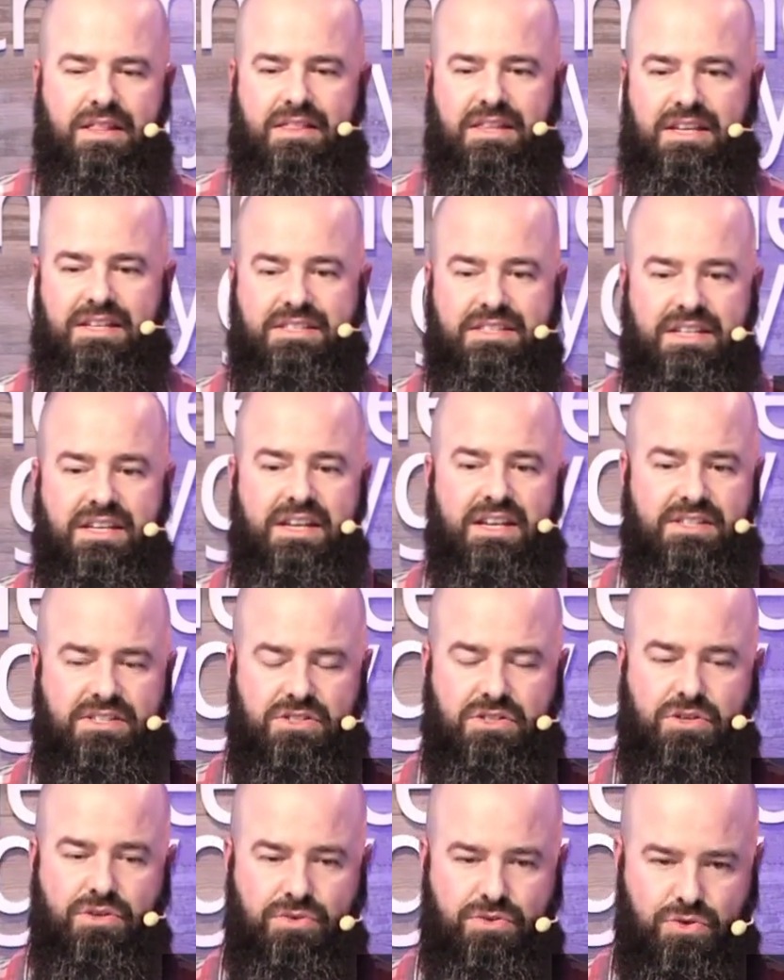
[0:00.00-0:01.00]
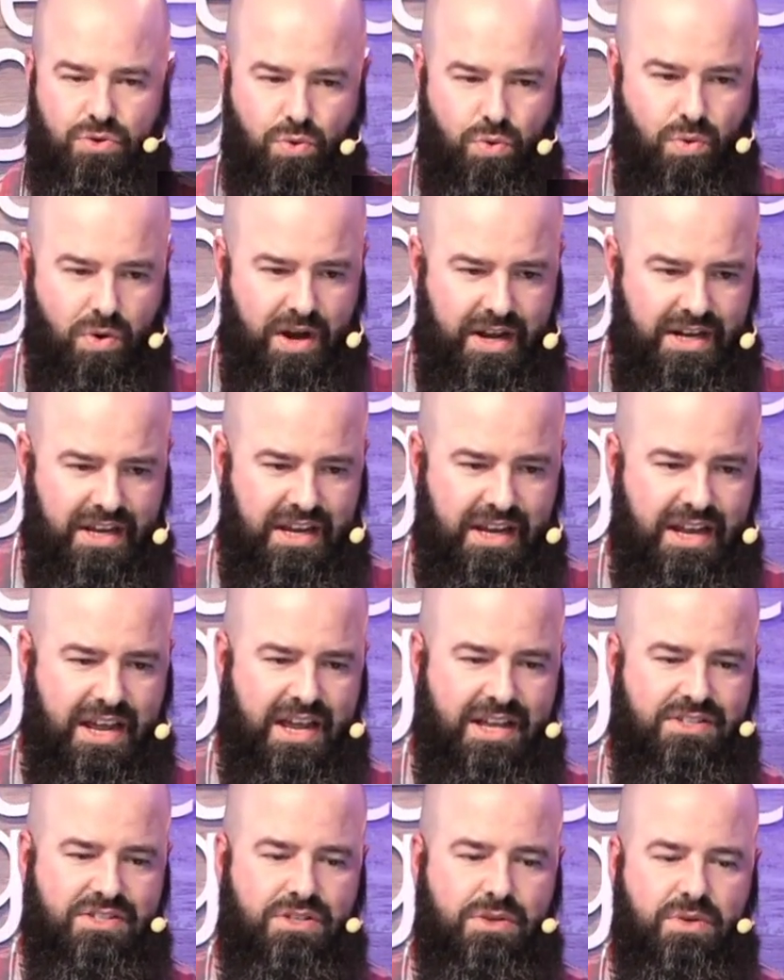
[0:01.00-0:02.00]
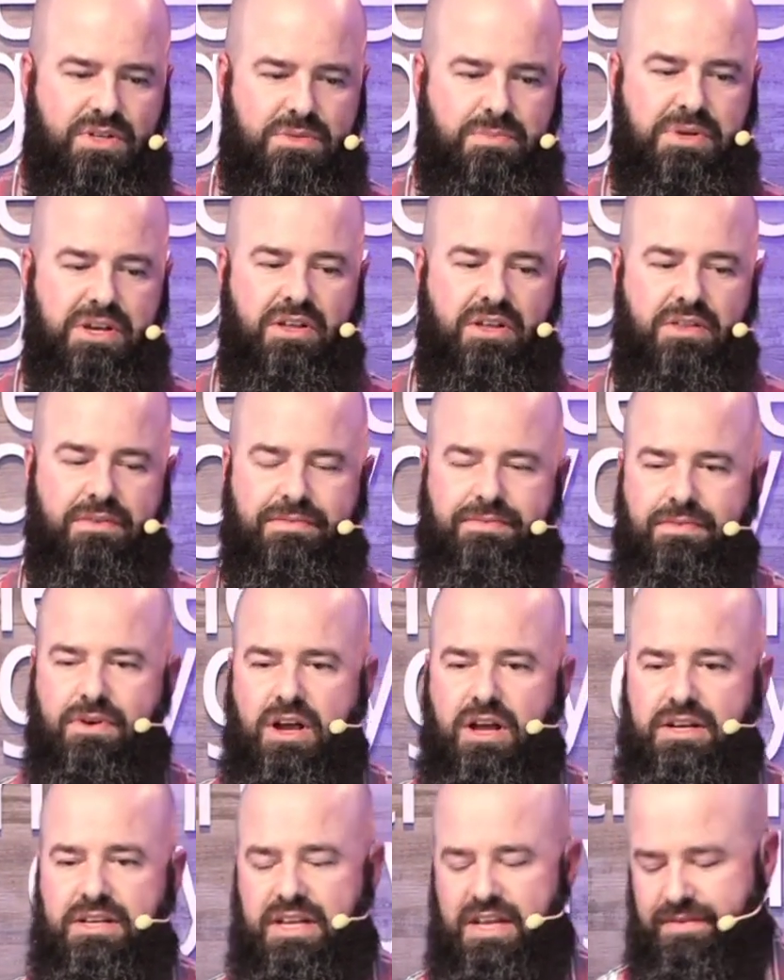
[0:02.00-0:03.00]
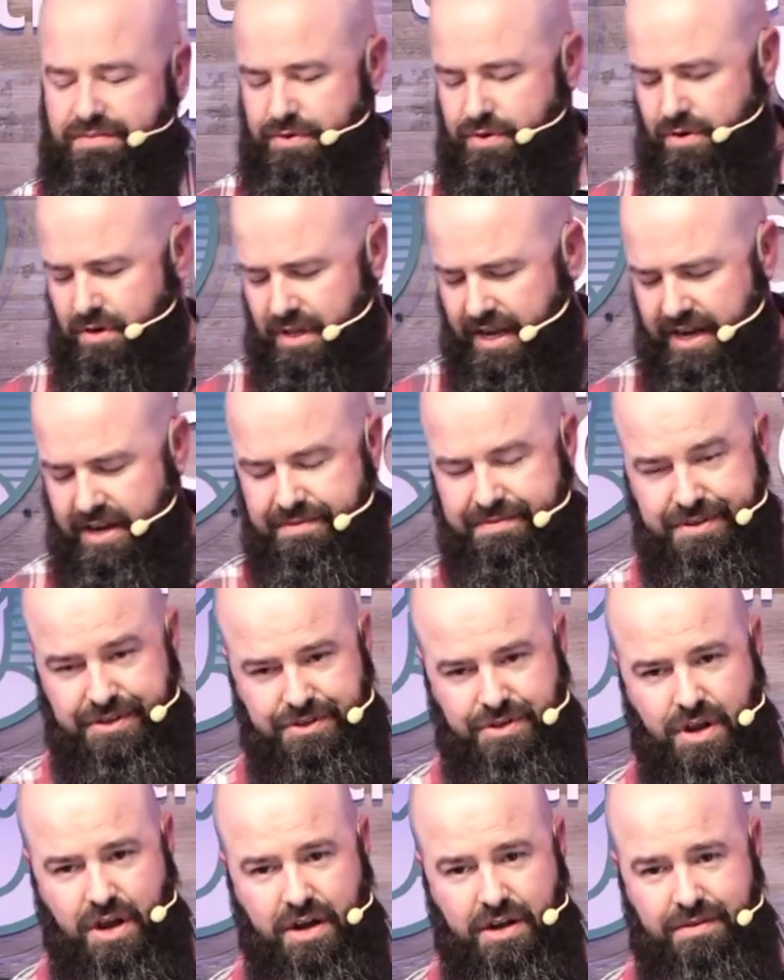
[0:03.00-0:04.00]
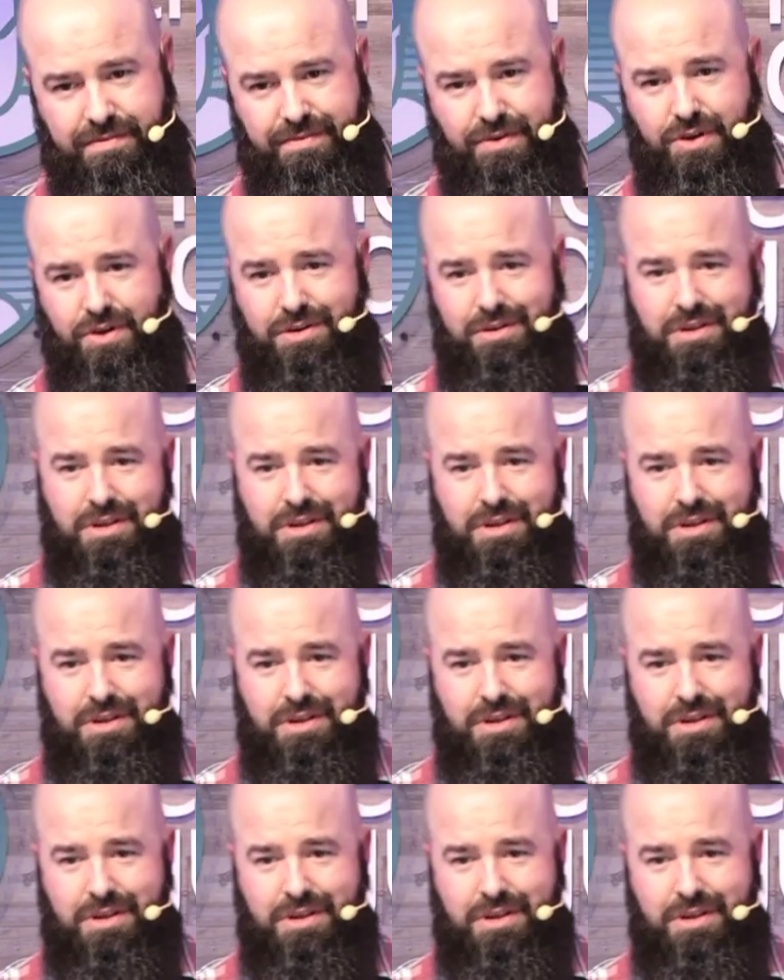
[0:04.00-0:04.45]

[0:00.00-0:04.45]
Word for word: The DS220 has USB on the front. If you're like a photographer,